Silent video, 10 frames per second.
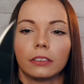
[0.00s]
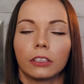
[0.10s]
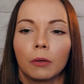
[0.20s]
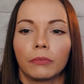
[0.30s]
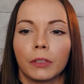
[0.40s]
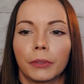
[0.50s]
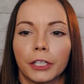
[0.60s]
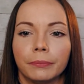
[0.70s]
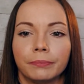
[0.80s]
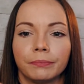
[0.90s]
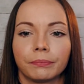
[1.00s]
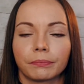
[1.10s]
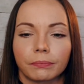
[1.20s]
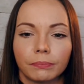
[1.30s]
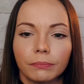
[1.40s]
top flipper.
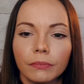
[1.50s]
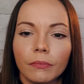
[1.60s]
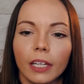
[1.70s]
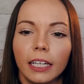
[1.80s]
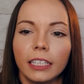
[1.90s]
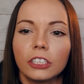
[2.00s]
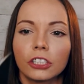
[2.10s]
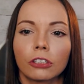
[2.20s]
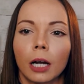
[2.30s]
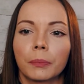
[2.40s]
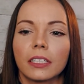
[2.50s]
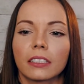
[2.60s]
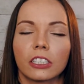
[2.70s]
And he just dropped this. I